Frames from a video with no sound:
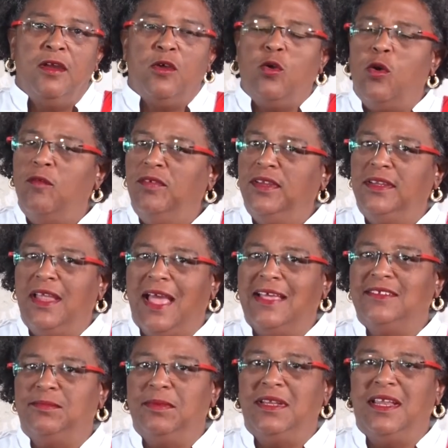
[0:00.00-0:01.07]
COVID
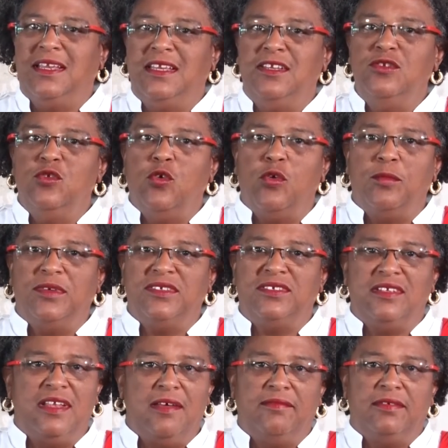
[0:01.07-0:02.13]
has been an enormous
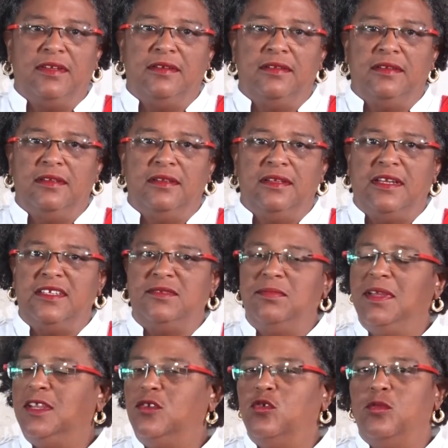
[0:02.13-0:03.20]
leveler. Let us
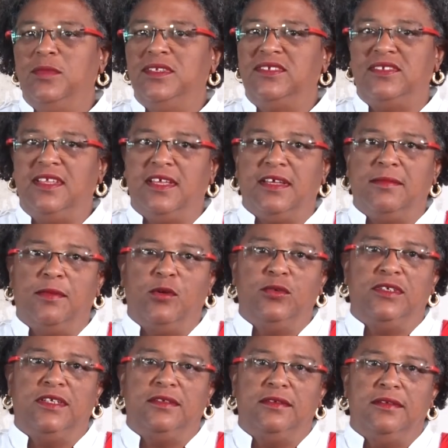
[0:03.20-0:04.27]
make no mistake
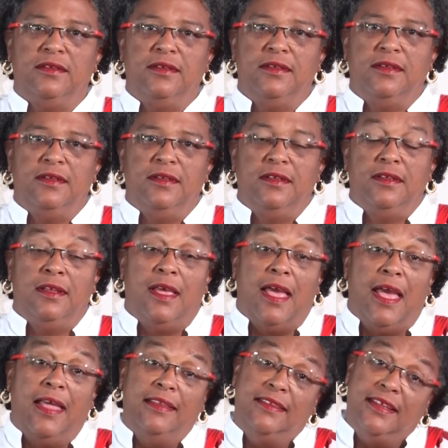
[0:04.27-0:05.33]
about it.
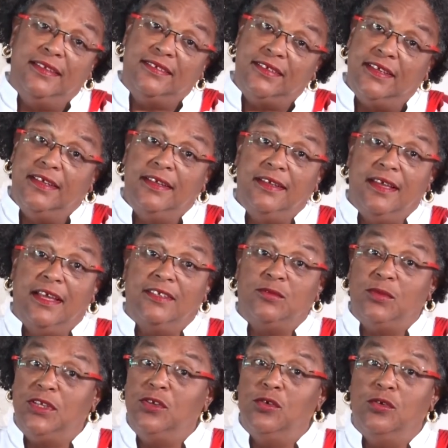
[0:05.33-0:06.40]
And they say, as
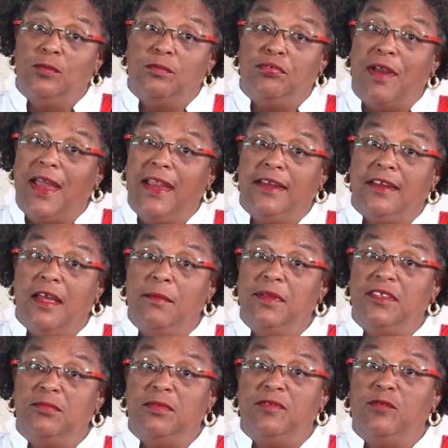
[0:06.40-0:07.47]
we know, pride
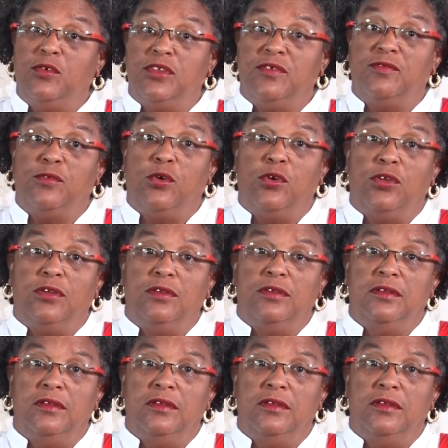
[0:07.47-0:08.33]
cometh before the fall.